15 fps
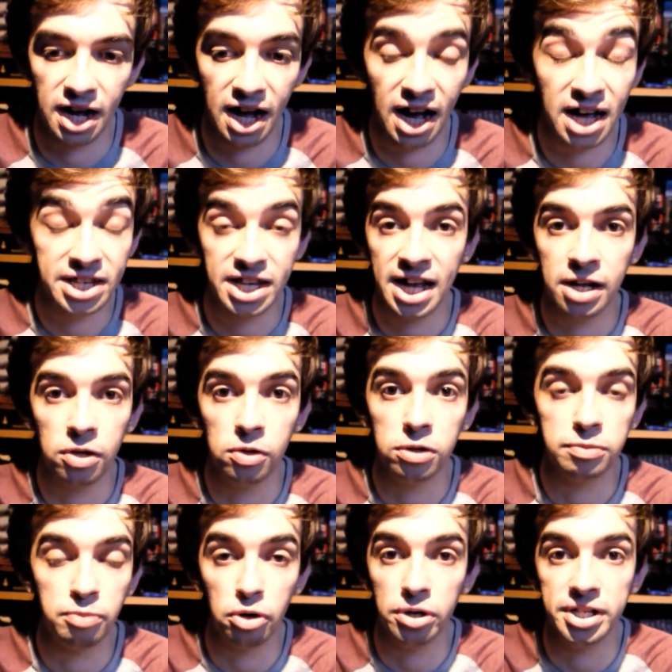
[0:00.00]
as
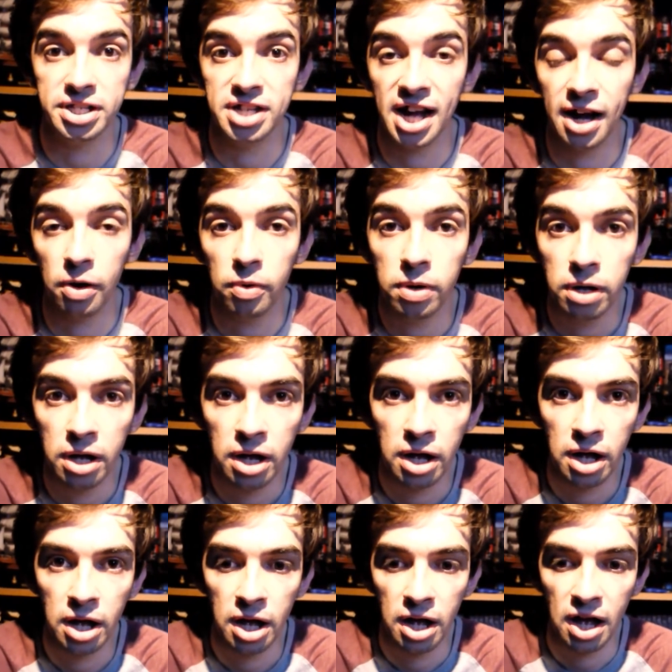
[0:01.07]
Engels pointed out,
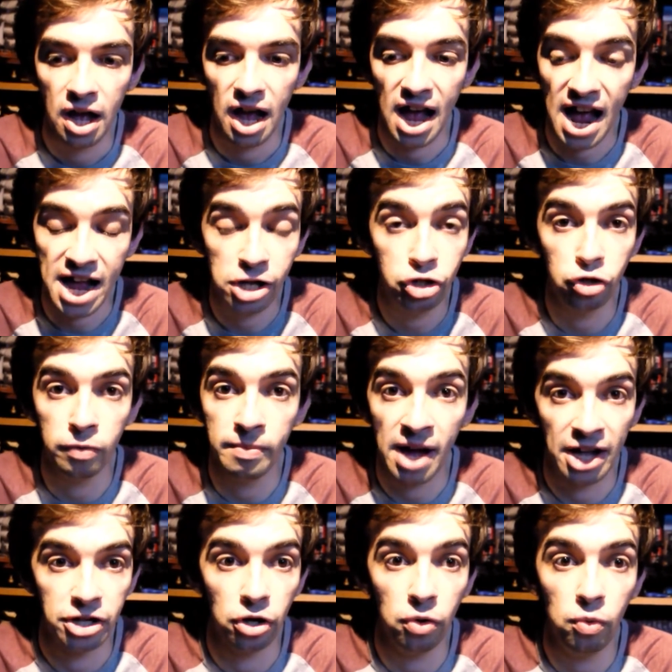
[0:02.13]
Angel
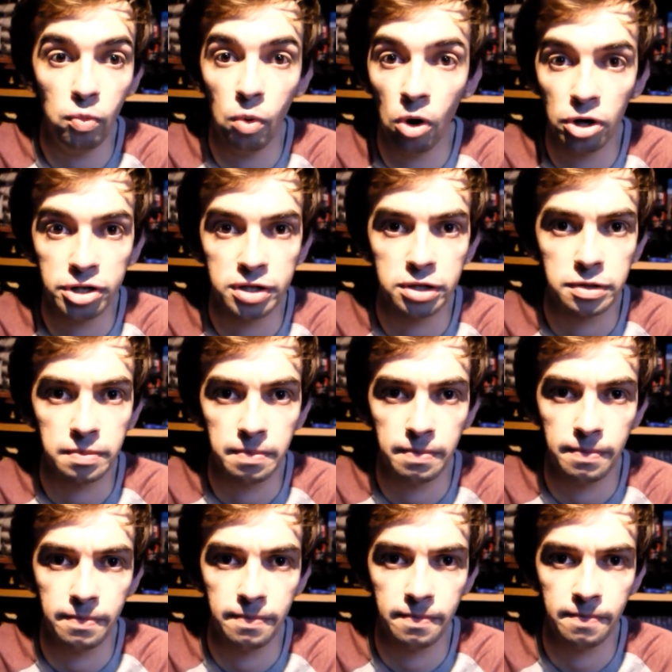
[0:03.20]
Meadow was
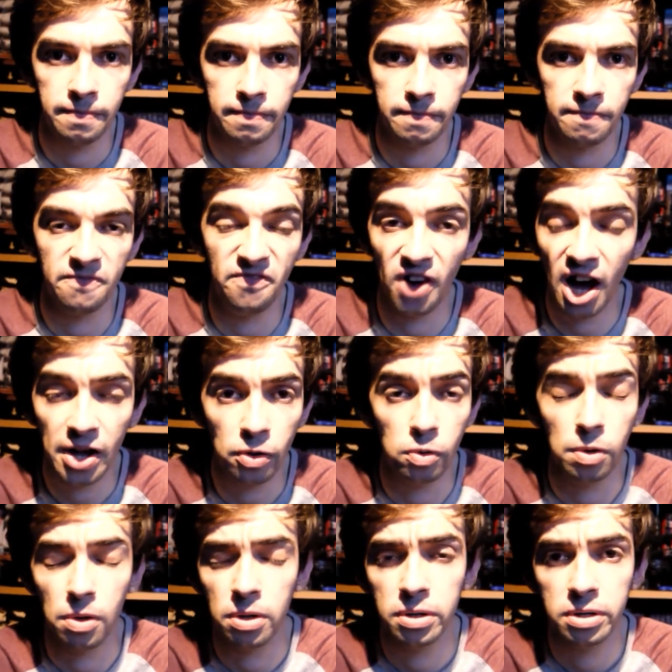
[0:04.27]

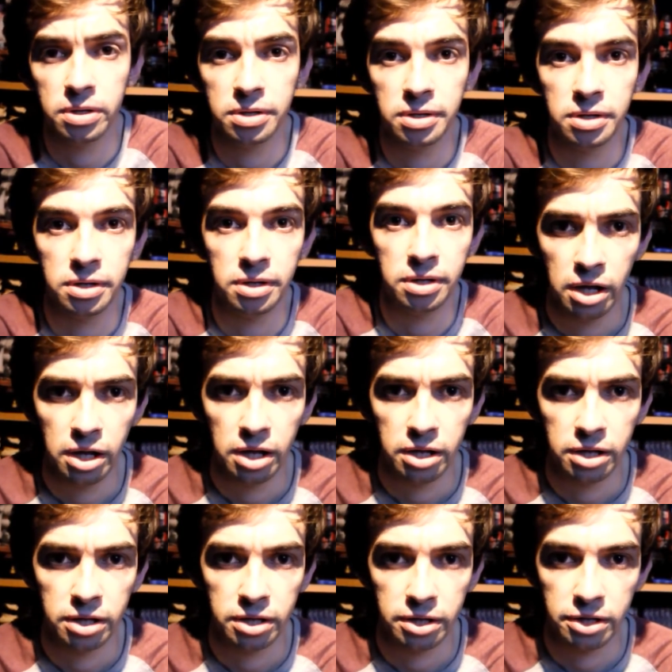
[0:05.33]
vile.
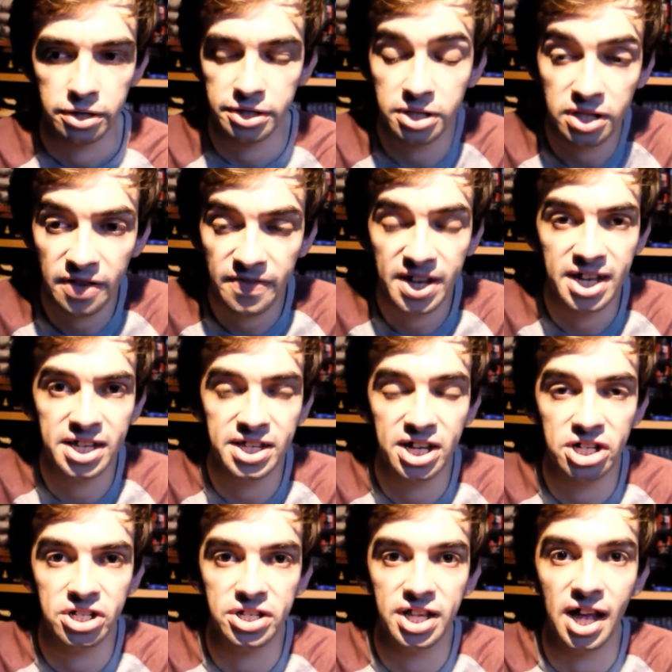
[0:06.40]
The living
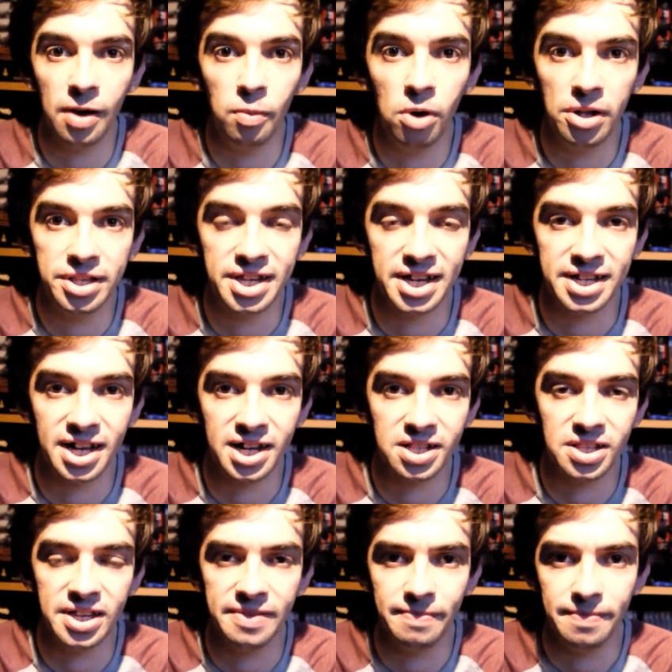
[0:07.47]
conditions there weren't
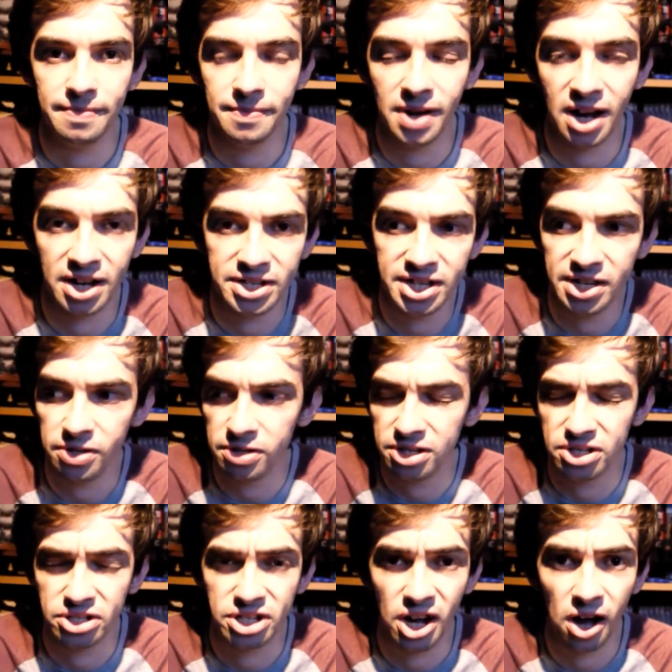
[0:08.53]
exactly ideal
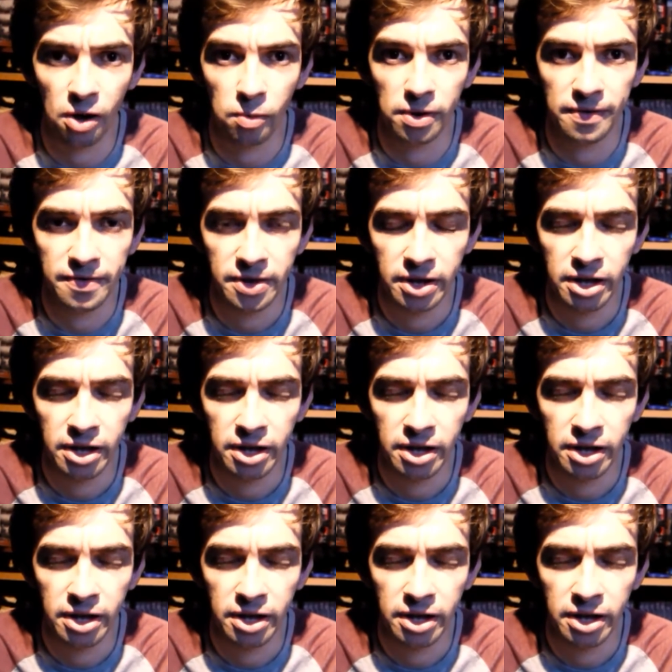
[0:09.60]
to start with.